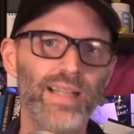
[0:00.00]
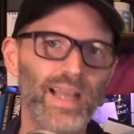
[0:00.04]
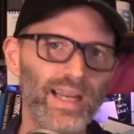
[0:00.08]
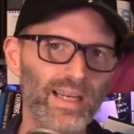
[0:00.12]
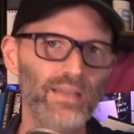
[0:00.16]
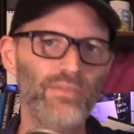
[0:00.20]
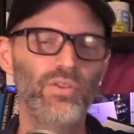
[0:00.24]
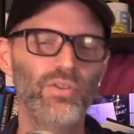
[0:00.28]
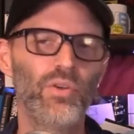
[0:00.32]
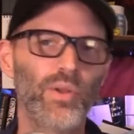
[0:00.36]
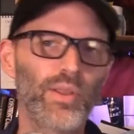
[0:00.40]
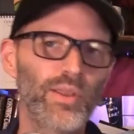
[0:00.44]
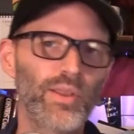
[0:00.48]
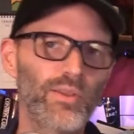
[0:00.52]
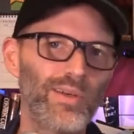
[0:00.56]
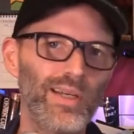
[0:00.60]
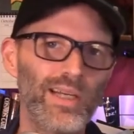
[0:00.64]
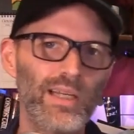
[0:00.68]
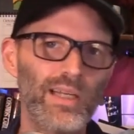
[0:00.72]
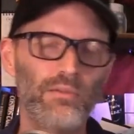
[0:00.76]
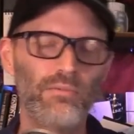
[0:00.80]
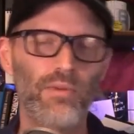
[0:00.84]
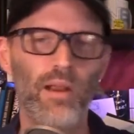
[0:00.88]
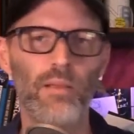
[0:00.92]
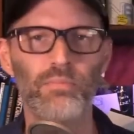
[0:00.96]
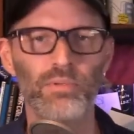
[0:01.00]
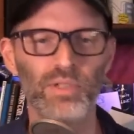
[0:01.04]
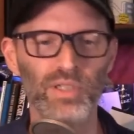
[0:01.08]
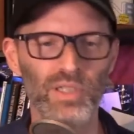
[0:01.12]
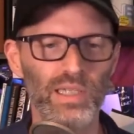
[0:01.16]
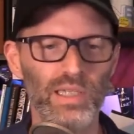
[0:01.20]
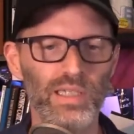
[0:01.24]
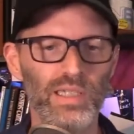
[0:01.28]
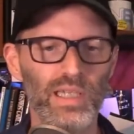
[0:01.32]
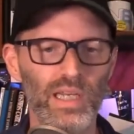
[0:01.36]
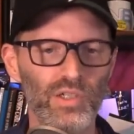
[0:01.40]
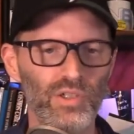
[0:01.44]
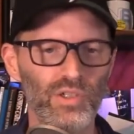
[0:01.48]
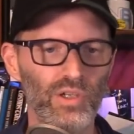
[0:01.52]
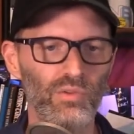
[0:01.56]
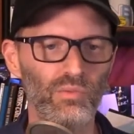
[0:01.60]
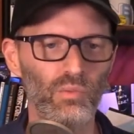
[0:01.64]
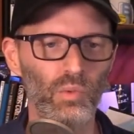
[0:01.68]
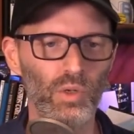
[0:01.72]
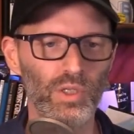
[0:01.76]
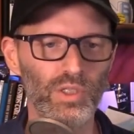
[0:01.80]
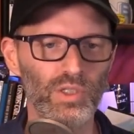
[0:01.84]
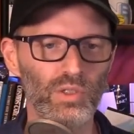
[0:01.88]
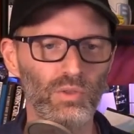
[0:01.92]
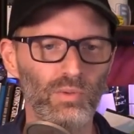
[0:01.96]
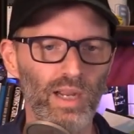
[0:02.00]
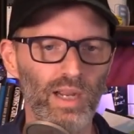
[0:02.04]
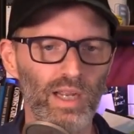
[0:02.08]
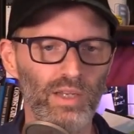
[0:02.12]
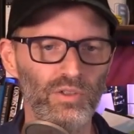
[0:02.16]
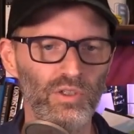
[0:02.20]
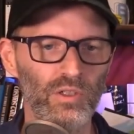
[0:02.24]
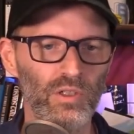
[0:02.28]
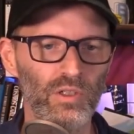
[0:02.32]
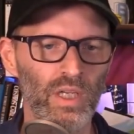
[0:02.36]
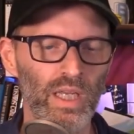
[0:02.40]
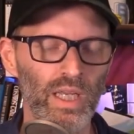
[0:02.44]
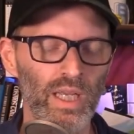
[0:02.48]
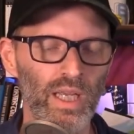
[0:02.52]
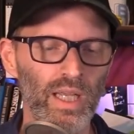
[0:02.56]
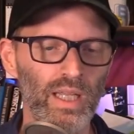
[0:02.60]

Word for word: and that gives you a 3D representation of what's around you.